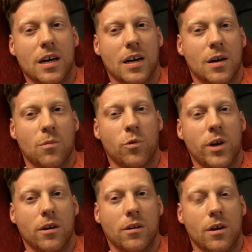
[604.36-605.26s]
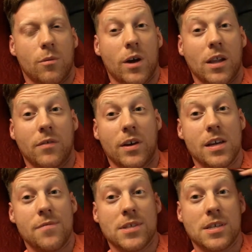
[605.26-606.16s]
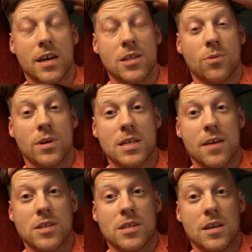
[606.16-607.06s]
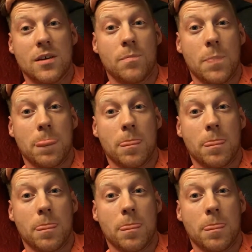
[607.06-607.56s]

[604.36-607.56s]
real and relevant even today in 2017.